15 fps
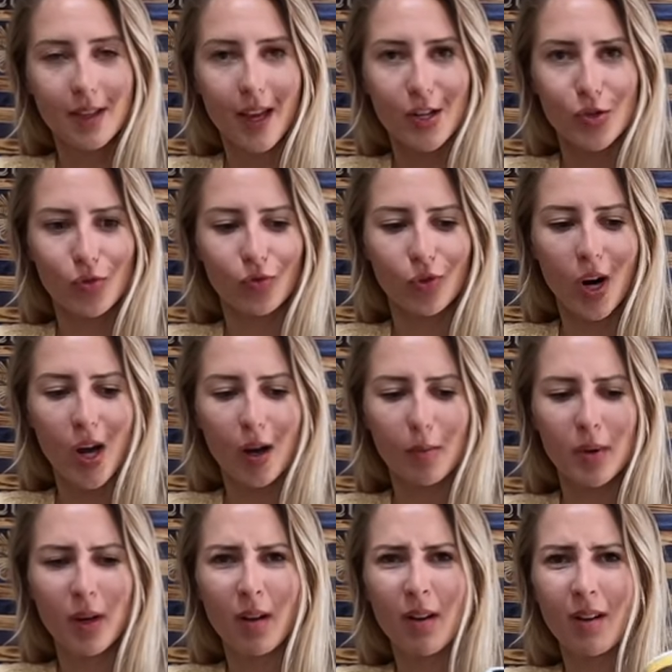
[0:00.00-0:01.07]
slash
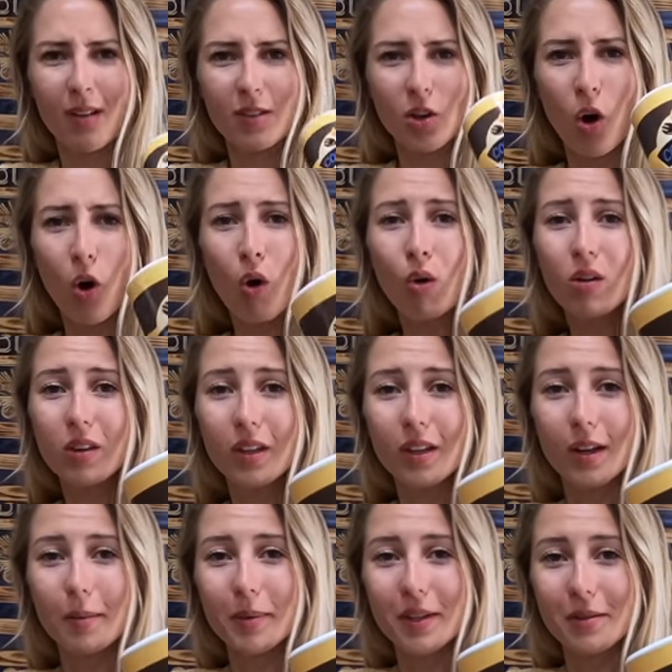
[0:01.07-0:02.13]
rub. Totally
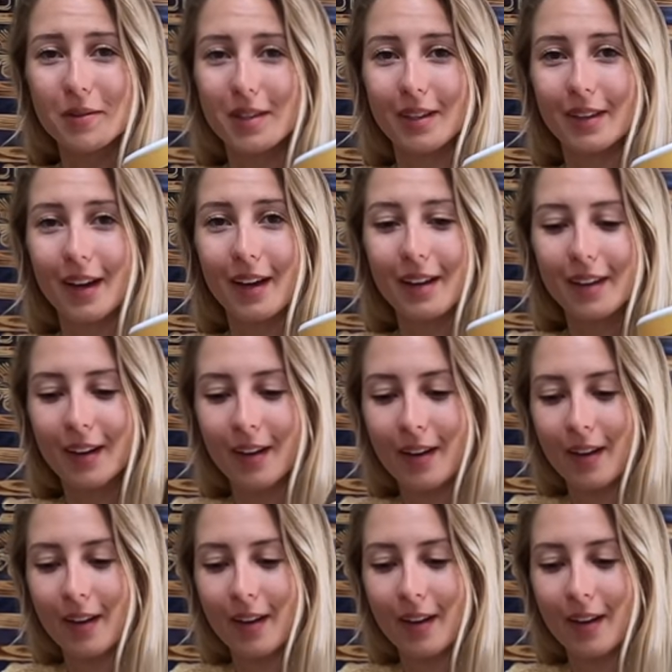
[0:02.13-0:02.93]
gonna be using that.